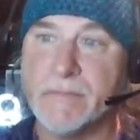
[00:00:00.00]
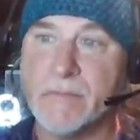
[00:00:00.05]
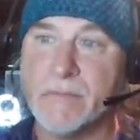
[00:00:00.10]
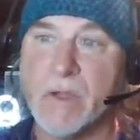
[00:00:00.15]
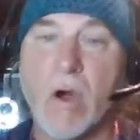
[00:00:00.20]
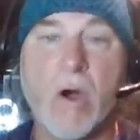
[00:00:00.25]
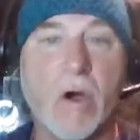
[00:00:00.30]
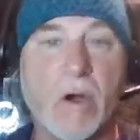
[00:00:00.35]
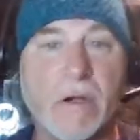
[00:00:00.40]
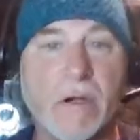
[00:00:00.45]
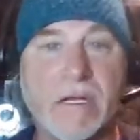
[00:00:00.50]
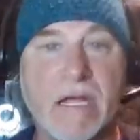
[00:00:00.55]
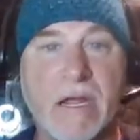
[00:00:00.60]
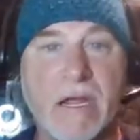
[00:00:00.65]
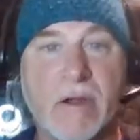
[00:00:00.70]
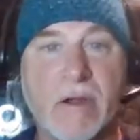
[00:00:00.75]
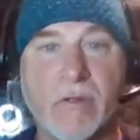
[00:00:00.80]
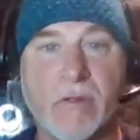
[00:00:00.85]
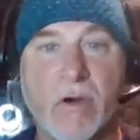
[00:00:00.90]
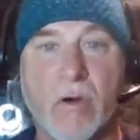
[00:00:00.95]
The hard
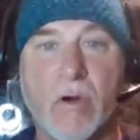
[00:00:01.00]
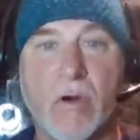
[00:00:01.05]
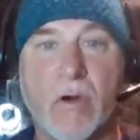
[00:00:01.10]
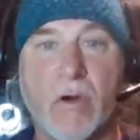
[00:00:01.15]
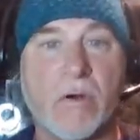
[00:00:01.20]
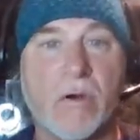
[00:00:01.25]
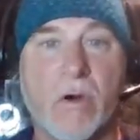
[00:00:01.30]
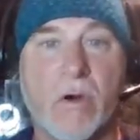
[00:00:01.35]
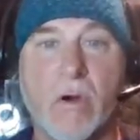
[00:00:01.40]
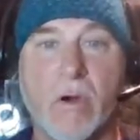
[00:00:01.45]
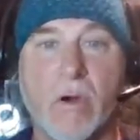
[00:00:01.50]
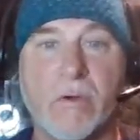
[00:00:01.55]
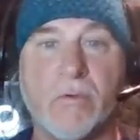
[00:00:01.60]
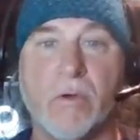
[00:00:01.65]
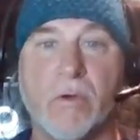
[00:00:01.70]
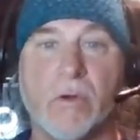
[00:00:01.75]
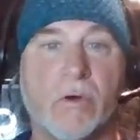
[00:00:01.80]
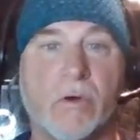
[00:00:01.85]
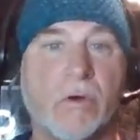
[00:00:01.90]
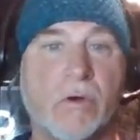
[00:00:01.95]
king and the hard
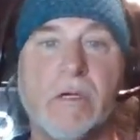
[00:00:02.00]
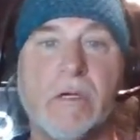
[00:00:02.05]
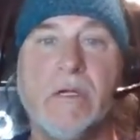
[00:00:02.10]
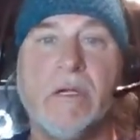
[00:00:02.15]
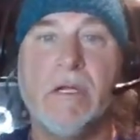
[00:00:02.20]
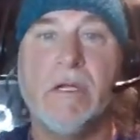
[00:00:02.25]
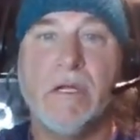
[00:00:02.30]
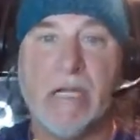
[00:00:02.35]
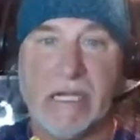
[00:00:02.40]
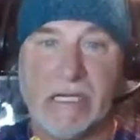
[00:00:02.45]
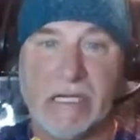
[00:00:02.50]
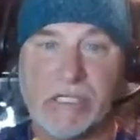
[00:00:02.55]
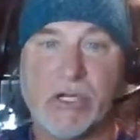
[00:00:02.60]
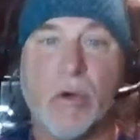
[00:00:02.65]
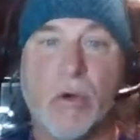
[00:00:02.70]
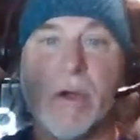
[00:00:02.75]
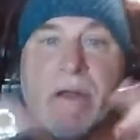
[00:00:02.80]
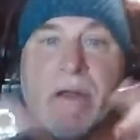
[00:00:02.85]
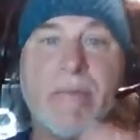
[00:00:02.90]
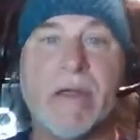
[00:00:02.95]
ruler is
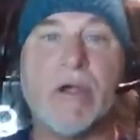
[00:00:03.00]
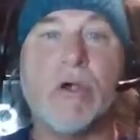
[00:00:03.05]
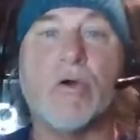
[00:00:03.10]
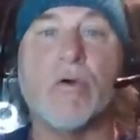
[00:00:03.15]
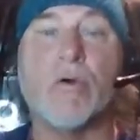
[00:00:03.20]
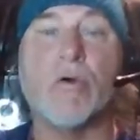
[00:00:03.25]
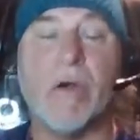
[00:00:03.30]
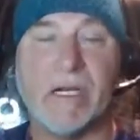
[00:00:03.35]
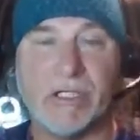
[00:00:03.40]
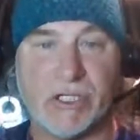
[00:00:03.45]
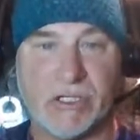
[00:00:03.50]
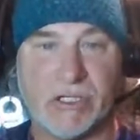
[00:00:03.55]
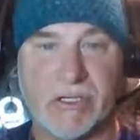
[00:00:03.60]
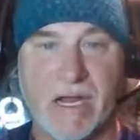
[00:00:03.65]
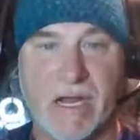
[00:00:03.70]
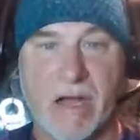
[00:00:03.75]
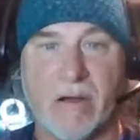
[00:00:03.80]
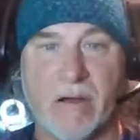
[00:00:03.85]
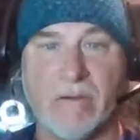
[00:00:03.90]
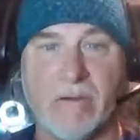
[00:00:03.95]
going to be crushed
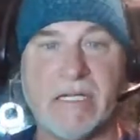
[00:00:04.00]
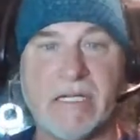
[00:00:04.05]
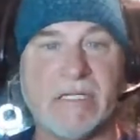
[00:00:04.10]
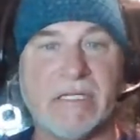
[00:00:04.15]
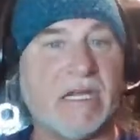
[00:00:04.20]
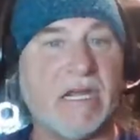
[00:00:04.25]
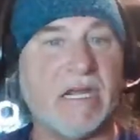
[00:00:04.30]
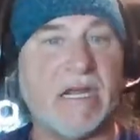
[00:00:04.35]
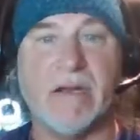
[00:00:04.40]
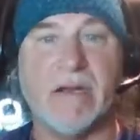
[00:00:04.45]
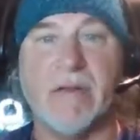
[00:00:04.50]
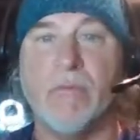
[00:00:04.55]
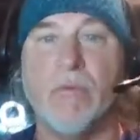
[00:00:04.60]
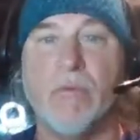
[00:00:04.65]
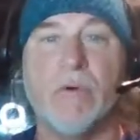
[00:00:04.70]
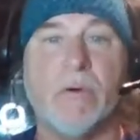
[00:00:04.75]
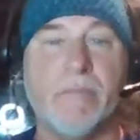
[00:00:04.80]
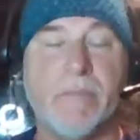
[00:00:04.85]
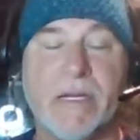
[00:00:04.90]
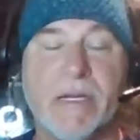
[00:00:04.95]
now. His kingdom
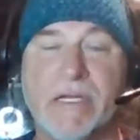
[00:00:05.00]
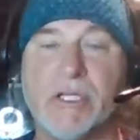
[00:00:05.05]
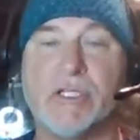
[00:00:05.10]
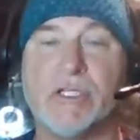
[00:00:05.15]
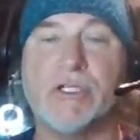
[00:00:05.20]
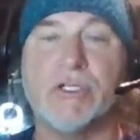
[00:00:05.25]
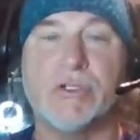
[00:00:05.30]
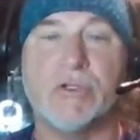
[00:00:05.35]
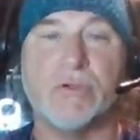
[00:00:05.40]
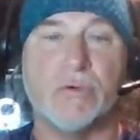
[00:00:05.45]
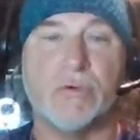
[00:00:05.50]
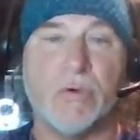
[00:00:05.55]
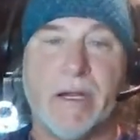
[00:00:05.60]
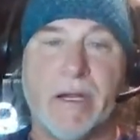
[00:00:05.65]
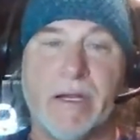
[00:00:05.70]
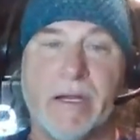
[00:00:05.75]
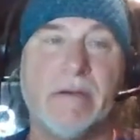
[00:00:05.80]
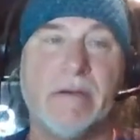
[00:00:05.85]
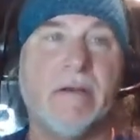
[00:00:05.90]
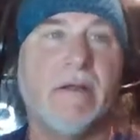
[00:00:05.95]
will be
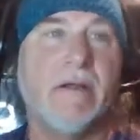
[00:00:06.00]
destroyed.